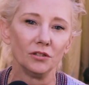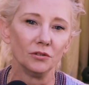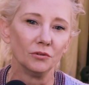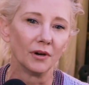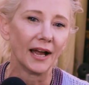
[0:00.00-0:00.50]

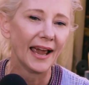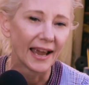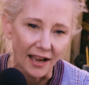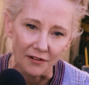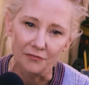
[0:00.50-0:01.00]
you
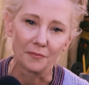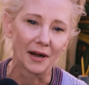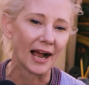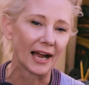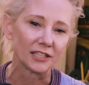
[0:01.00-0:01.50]

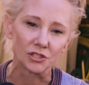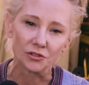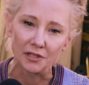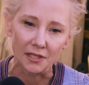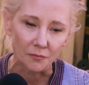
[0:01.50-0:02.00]
have
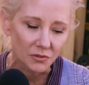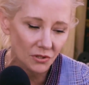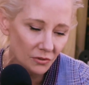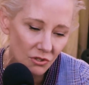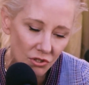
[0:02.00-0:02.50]
behind you
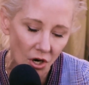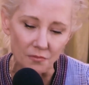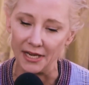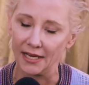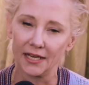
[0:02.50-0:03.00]
and
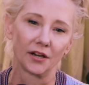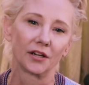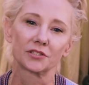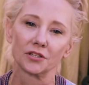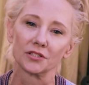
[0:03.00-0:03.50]
so many
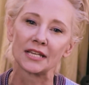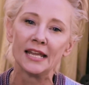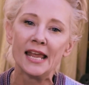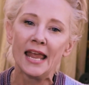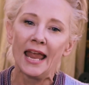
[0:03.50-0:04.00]

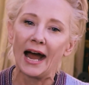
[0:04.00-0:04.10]
characters,